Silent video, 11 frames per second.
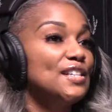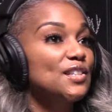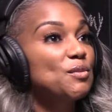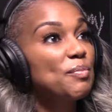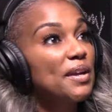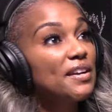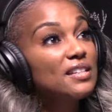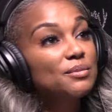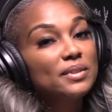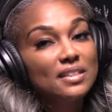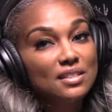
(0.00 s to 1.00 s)
So parents,
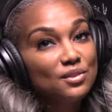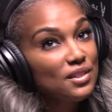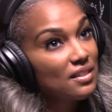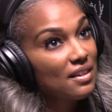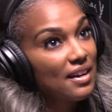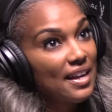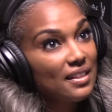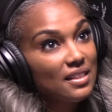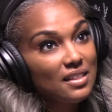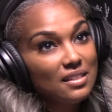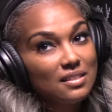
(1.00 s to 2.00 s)
when their students are at
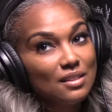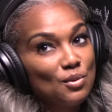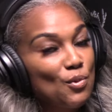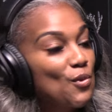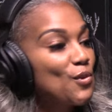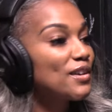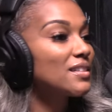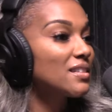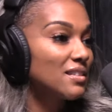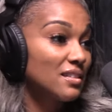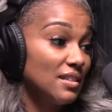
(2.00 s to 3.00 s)
these
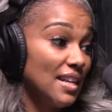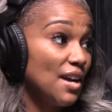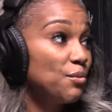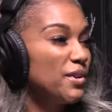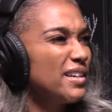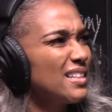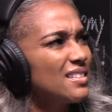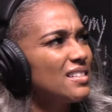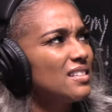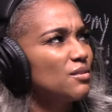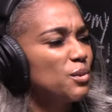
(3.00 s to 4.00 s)
awards, now we're in that
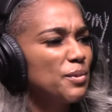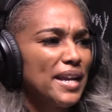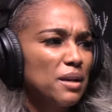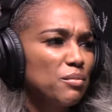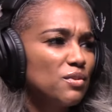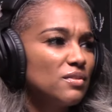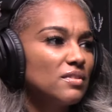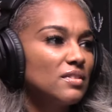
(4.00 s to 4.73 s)
season where we're April.